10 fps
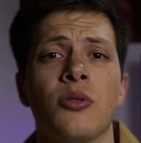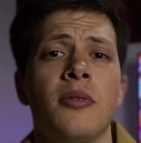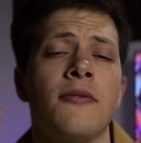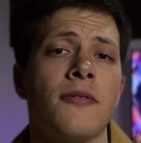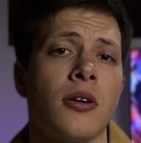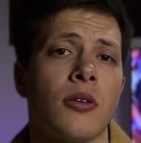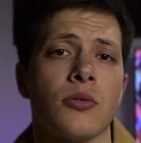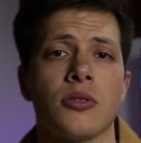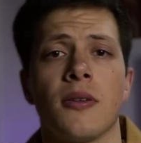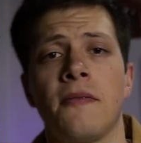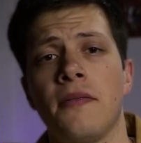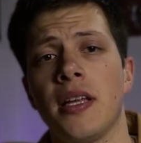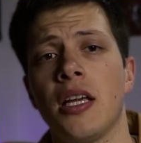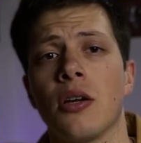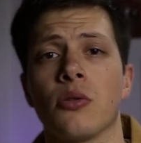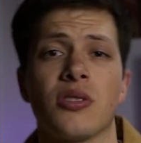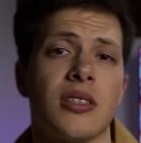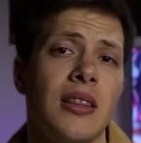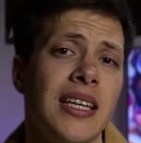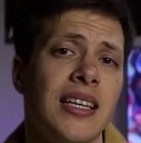be photos, videos,
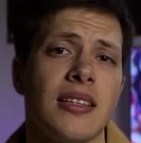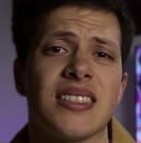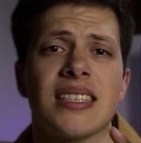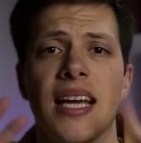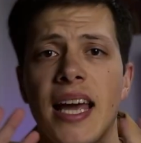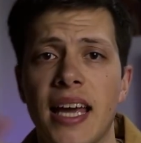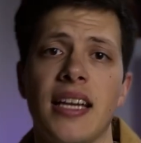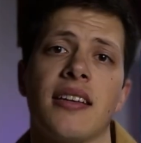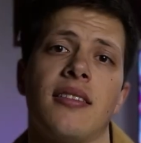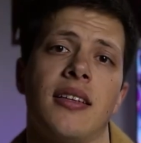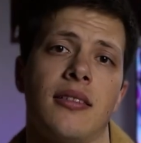links, anything.